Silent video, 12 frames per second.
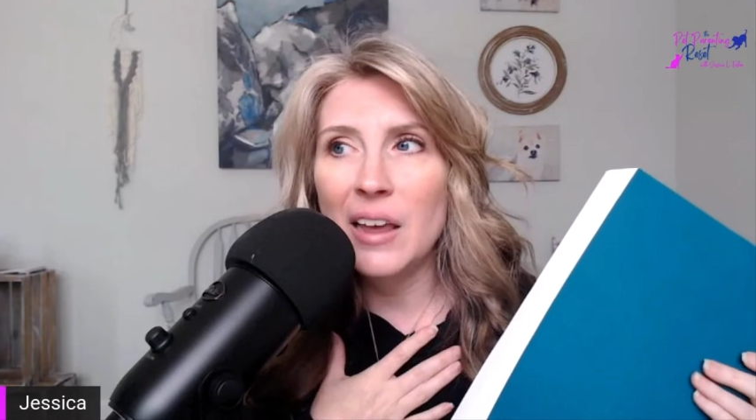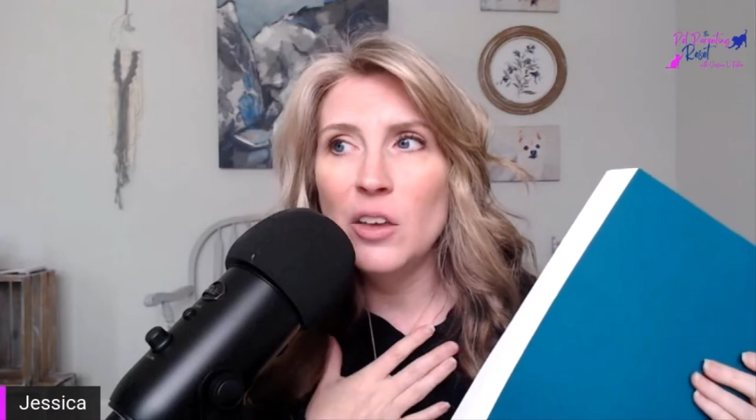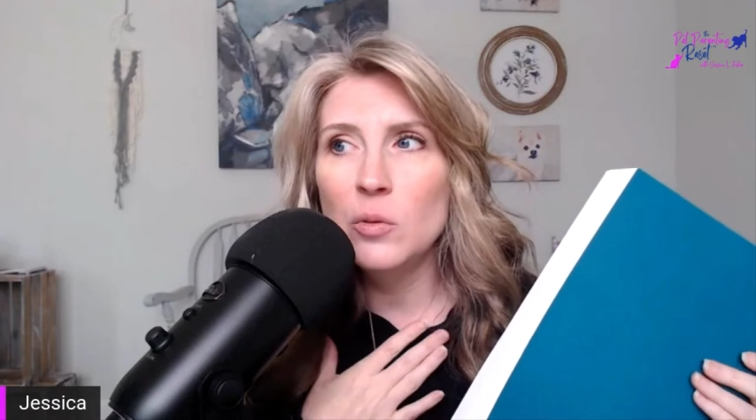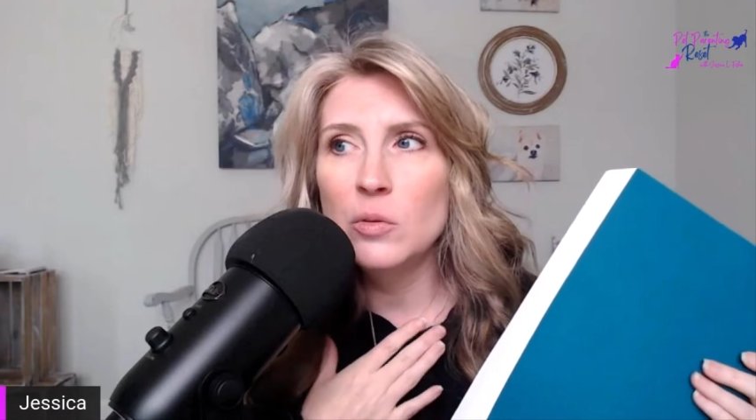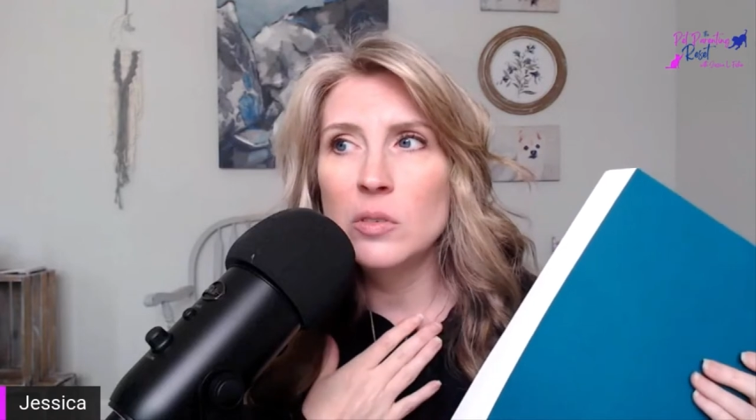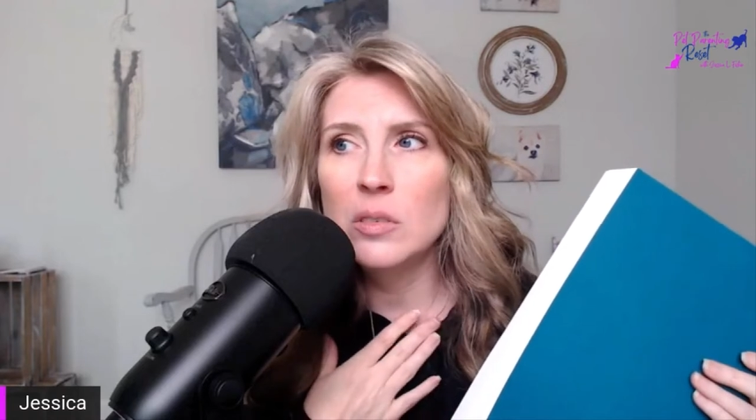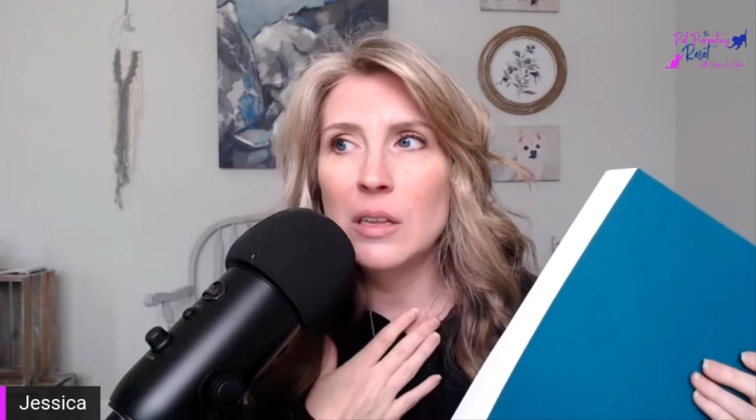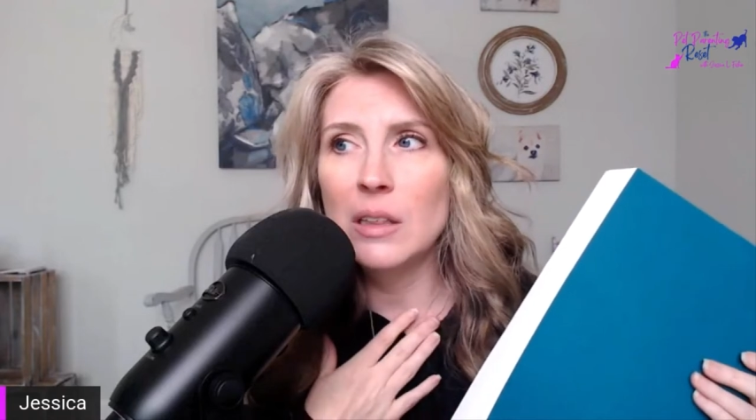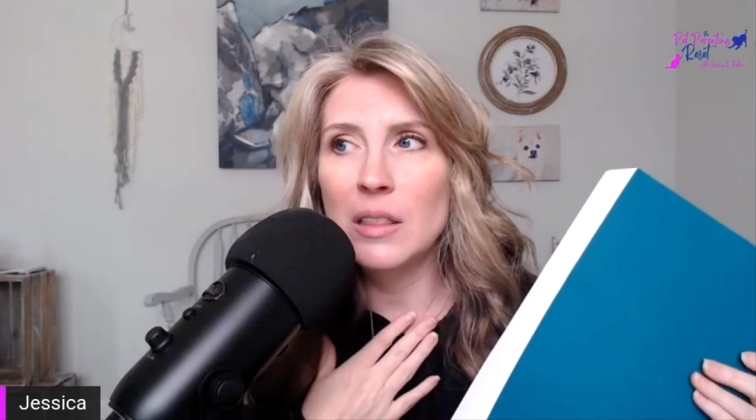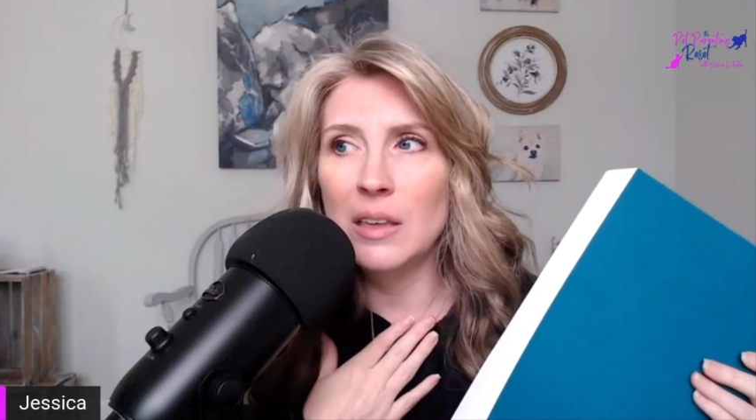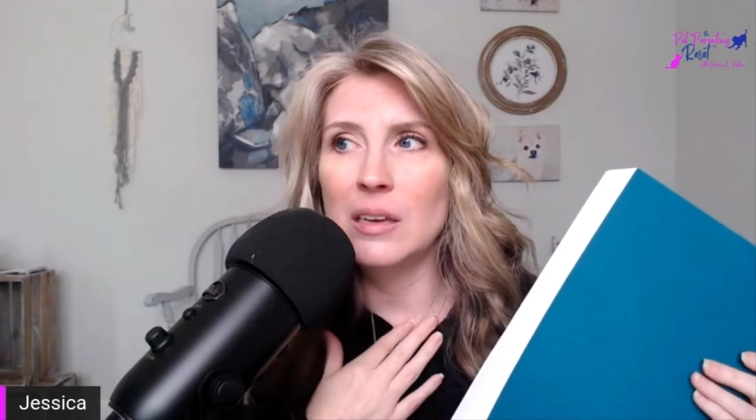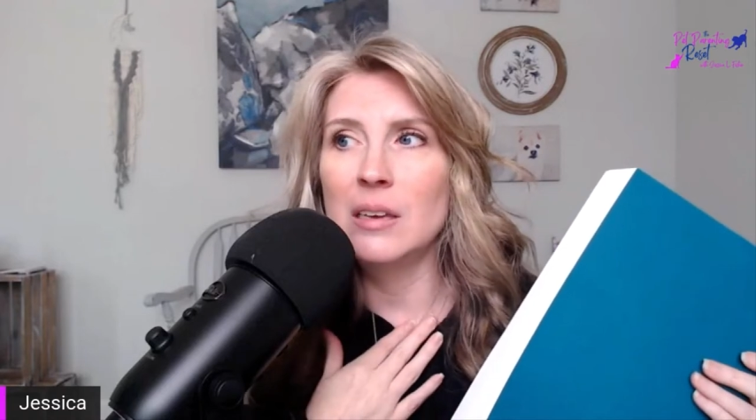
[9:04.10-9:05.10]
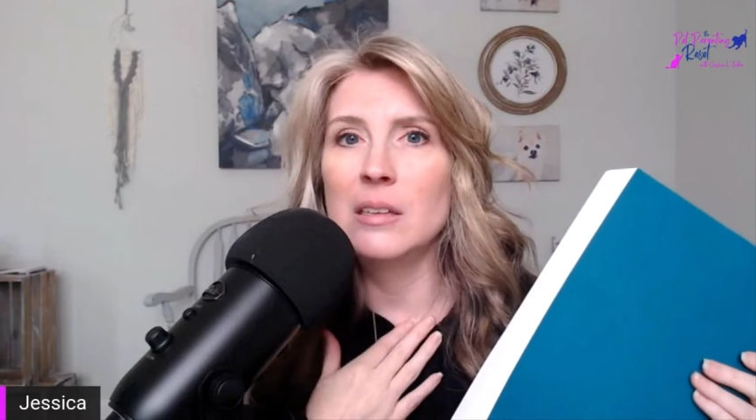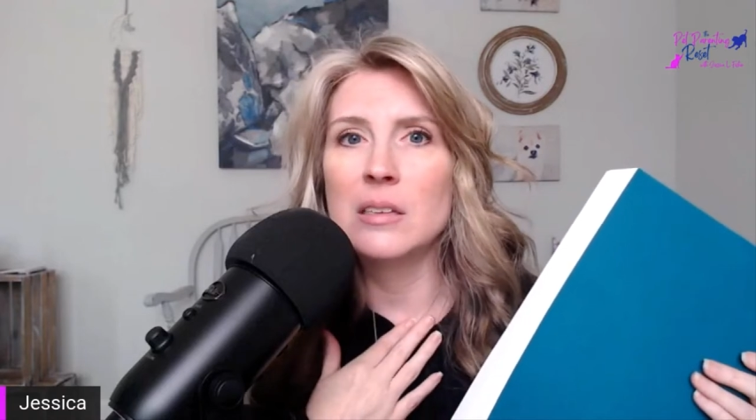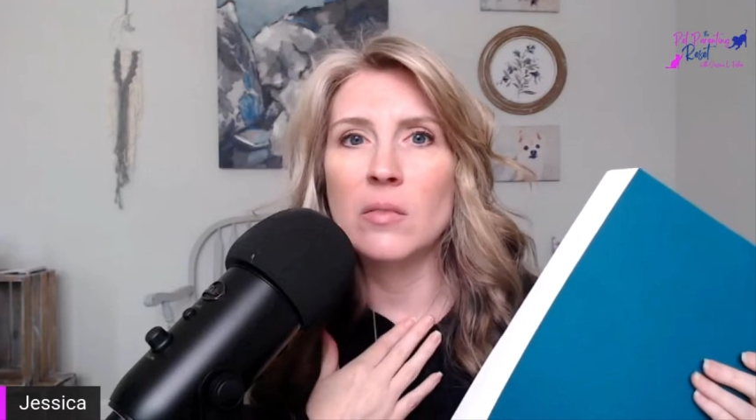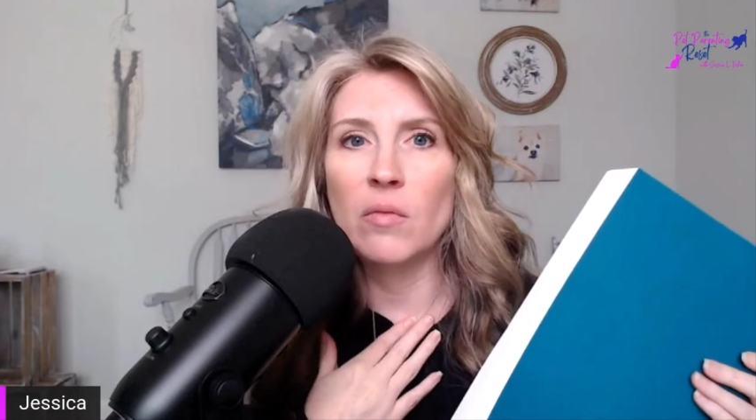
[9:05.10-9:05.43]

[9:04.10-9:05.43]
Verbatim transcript: use these